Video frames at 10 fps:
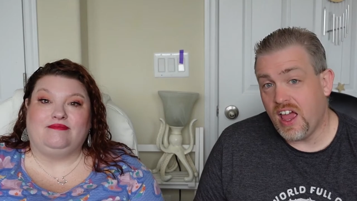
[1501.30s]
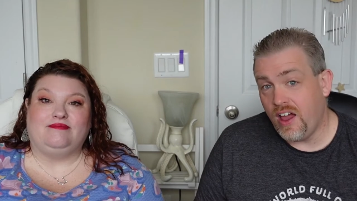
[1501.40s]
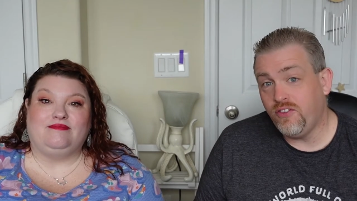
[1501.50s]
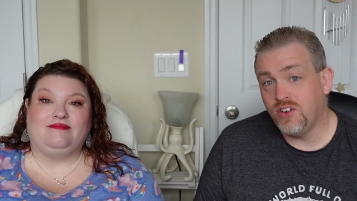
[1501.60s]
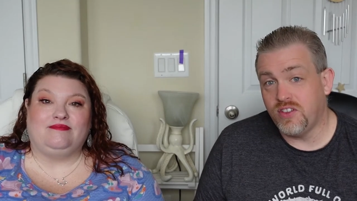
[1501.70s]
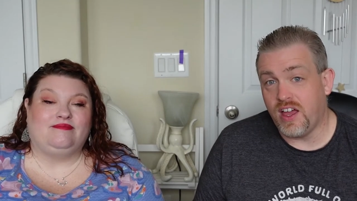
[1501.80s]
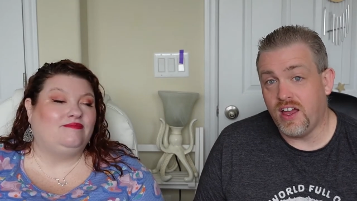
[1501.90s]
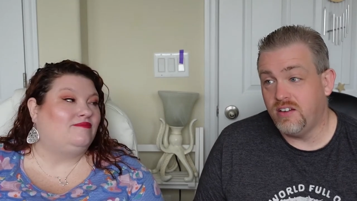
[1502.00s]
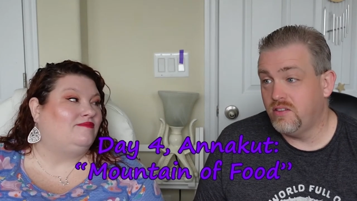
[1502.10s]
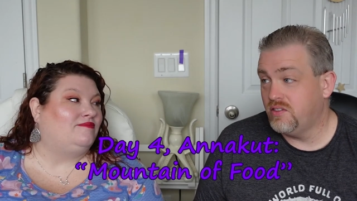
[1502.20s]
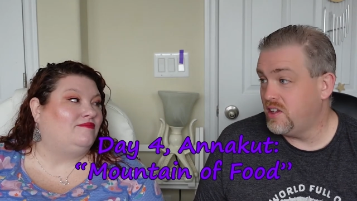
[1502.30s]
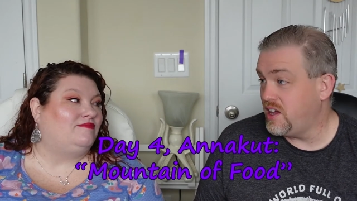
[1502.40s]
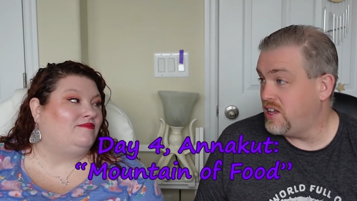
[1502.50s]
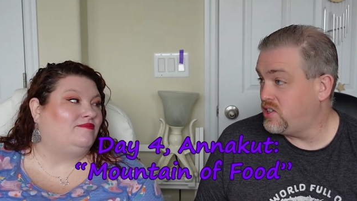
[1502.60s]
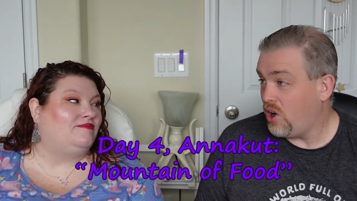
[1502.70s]
Speaker 1: after that,
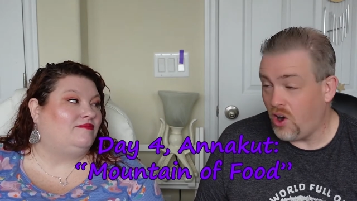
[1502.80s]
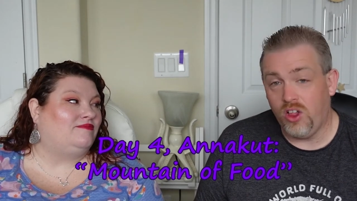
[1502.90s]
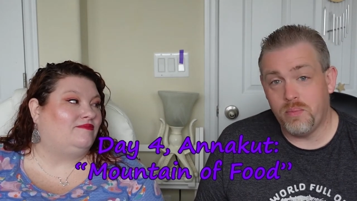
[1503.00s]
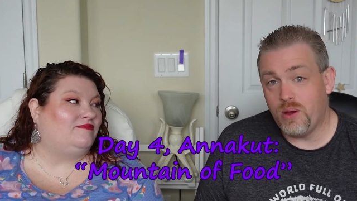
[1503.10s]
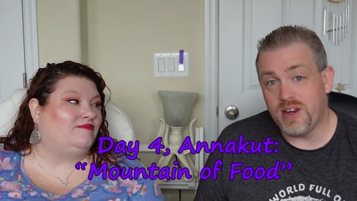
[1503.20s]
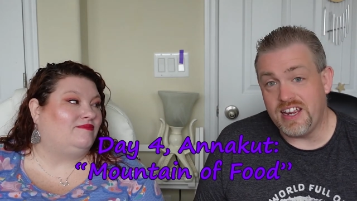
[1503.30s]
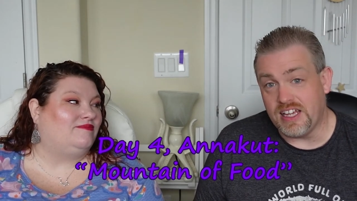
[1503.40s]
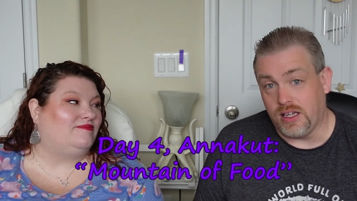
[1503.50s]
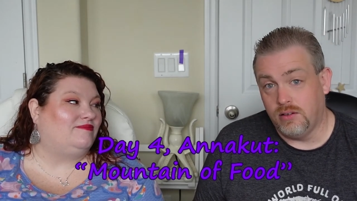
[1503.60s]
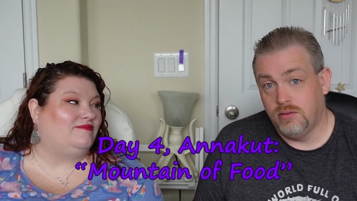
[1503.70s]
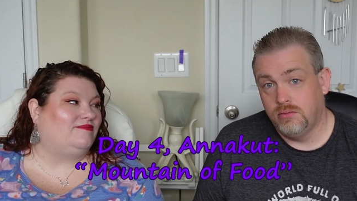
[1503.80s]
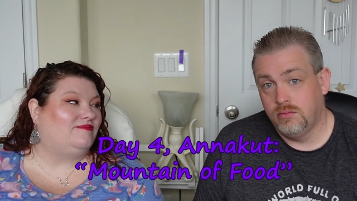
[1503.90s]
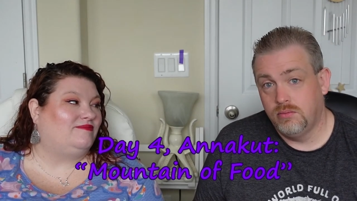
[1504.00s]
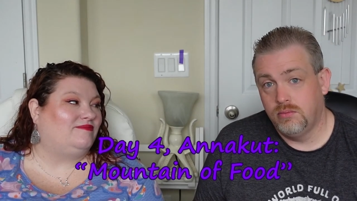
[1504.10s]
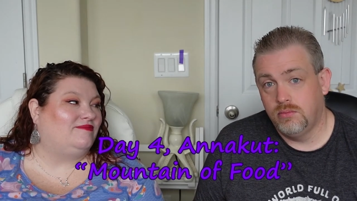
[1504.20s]
it's all about eating.
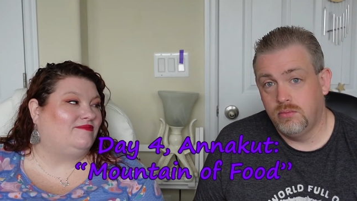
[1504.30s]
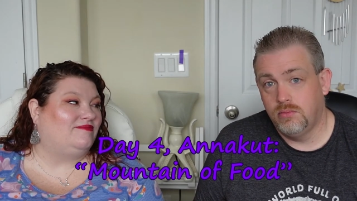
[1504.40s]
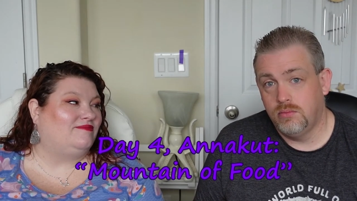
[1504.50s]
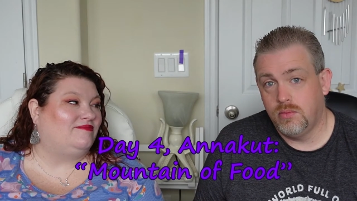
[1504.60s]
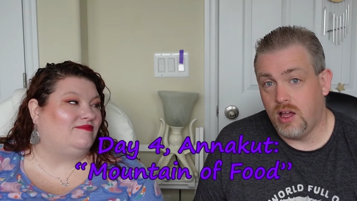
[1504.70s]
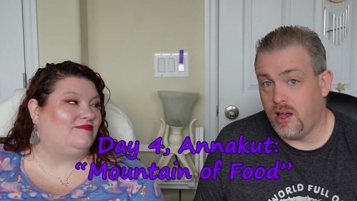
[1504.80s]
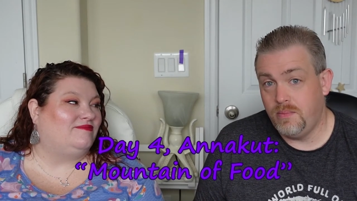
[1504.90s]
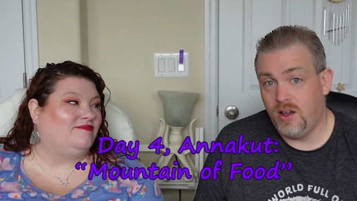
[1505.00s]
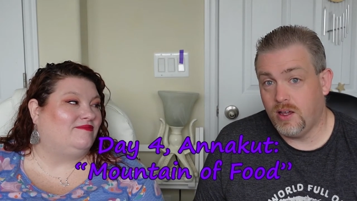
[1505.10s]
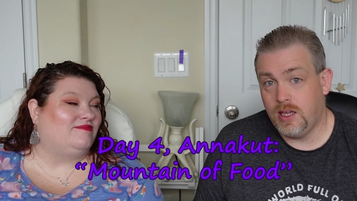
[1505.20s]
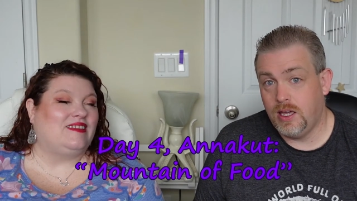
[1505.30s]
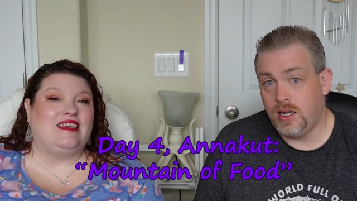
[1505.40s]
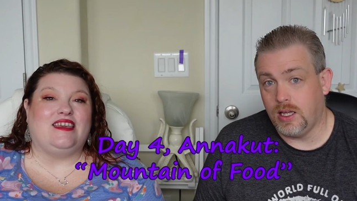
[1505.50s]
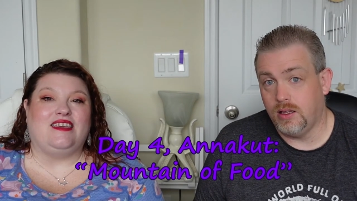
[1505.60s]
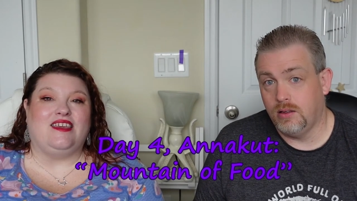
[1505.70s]
I'm not
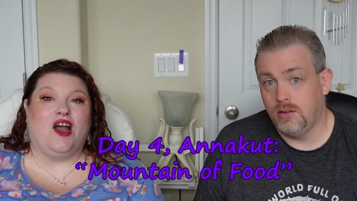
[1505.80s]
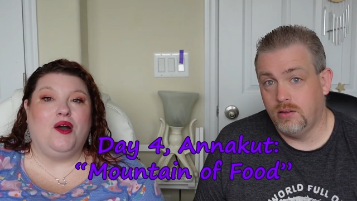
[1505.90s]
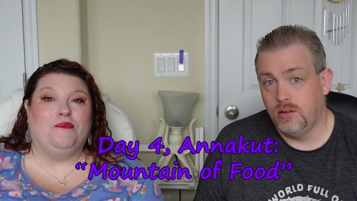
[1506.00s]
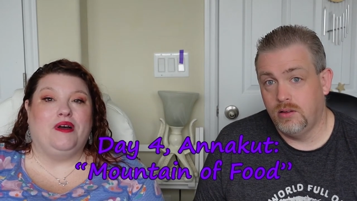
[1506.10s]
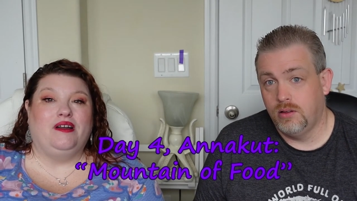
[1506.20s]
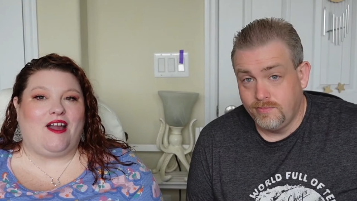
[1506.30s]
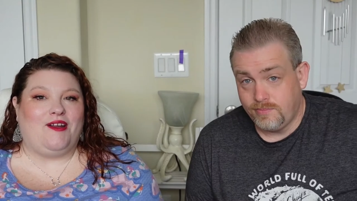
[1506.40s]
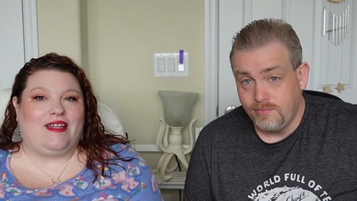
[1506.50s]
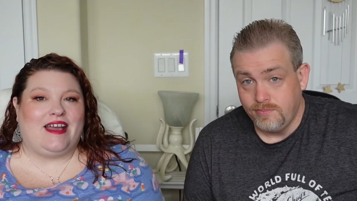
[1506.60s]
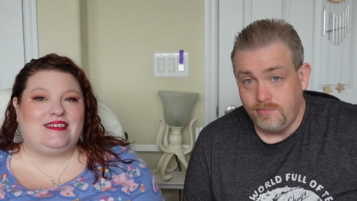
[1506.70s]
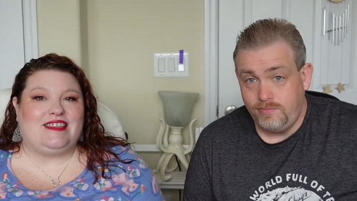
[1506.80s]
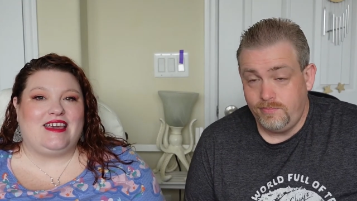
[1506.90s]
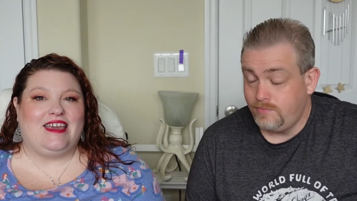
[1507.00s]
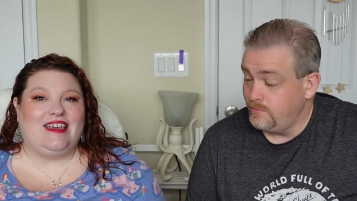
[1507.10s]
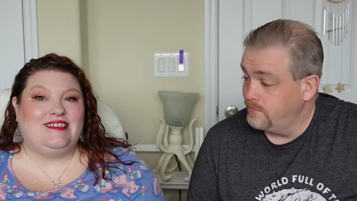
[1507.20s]
kidding.
Speaker 2: Yum. Our last
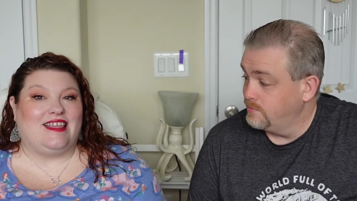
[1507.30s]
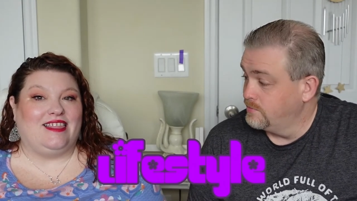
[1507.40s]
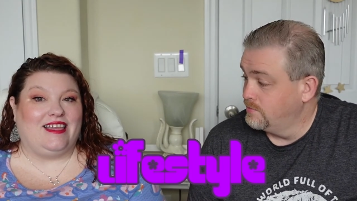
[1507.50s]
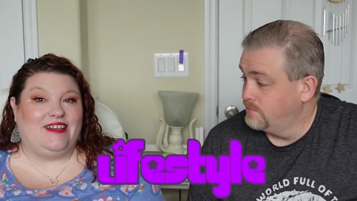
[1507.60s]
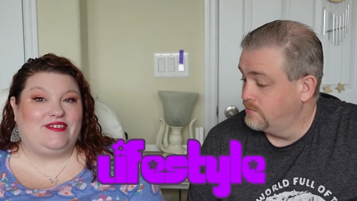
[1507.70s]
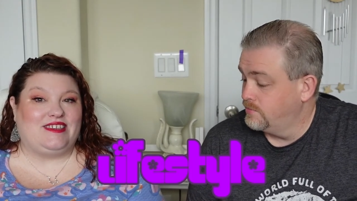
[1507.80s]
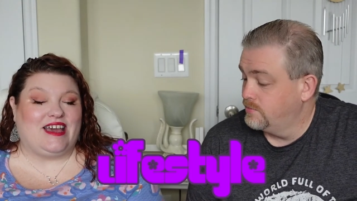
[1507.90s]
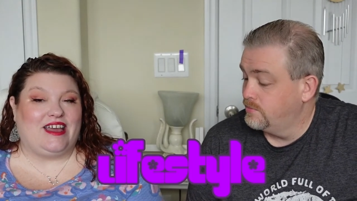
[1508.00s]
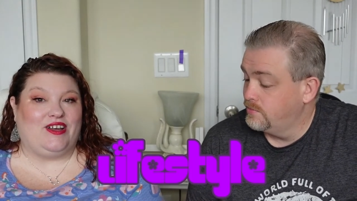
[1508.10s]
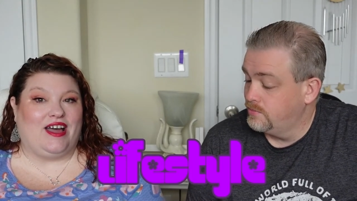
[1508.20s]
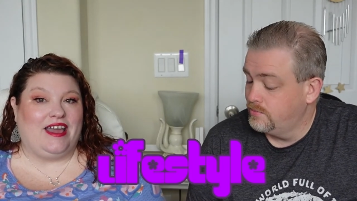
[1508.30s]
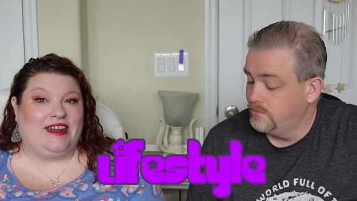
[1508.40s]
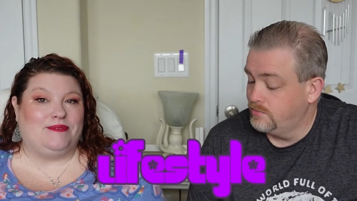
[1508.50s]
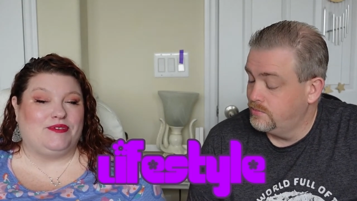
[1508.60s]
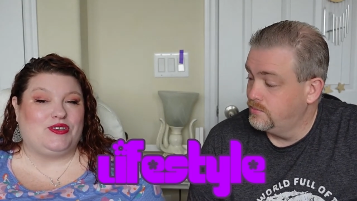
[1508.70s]
thing is lifestyle
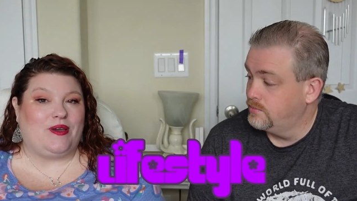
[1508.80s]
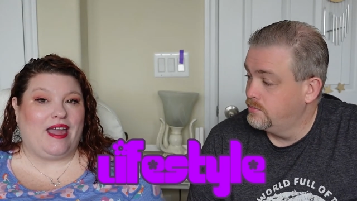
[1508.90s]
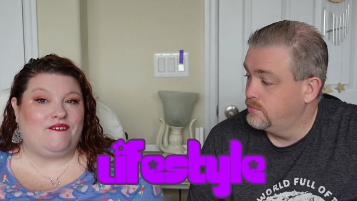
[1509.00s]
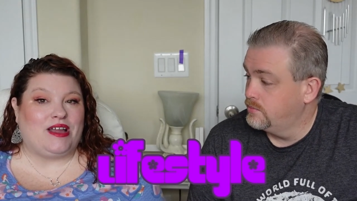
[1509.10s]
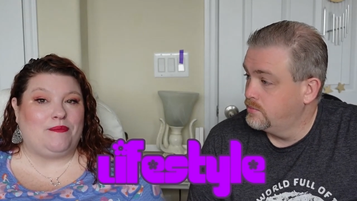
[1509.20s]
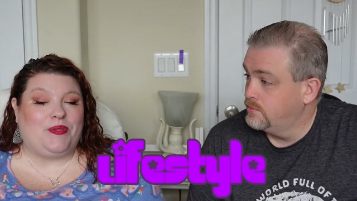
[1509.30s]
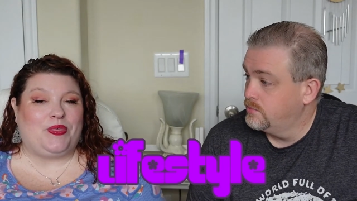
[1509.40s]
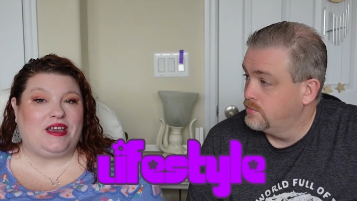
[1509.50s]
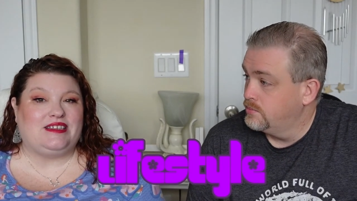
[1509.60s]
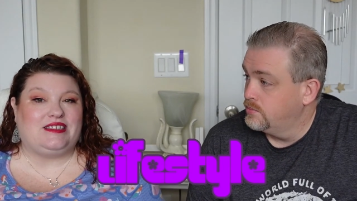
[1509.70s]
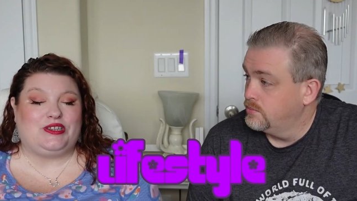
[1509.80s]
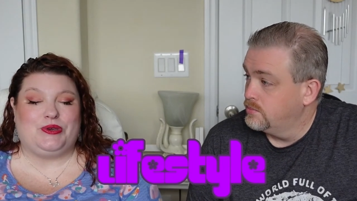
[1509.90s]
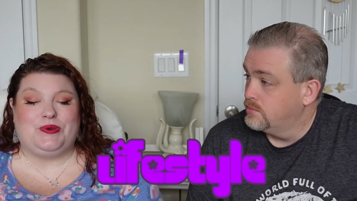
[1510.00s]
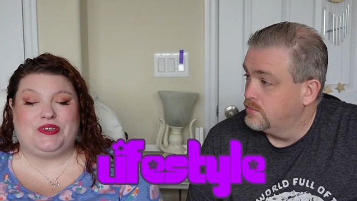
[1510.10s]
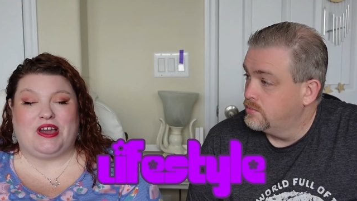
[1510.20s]
items. So I have a couple things
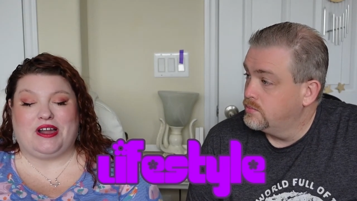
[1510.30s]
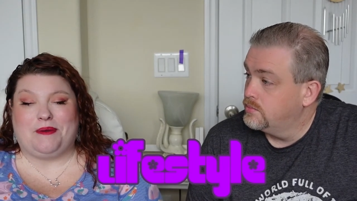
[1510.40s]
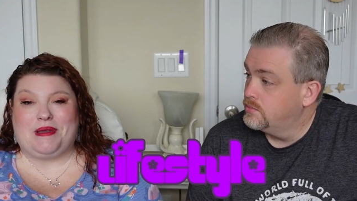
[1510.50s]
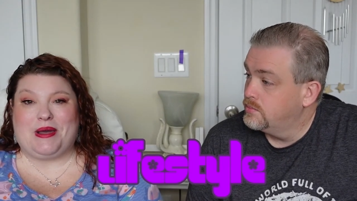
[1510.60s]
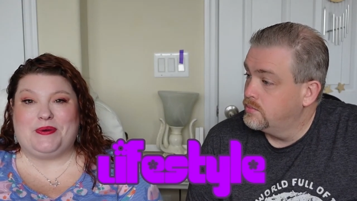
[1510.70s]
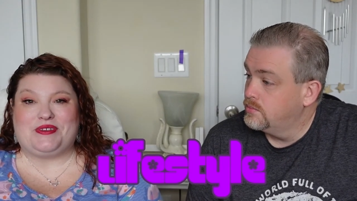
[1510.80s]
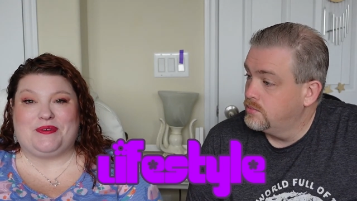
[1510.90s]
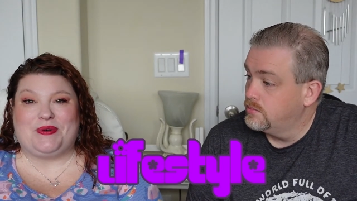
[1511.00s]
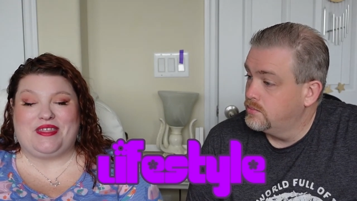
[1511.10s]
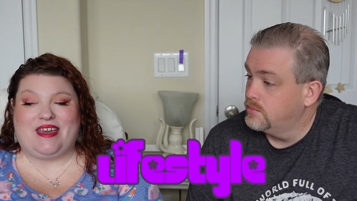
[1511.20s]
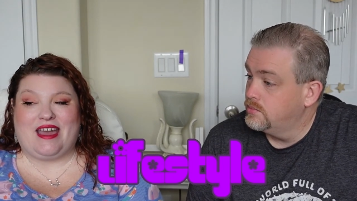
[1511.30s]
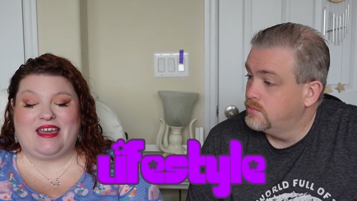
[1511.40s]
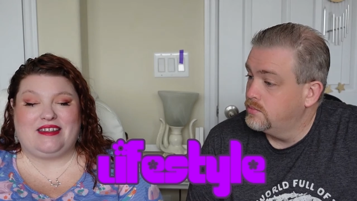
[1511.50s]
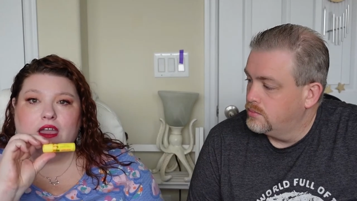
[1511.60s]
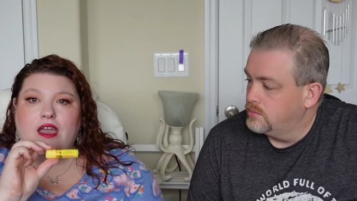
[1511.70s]
to talk about with that.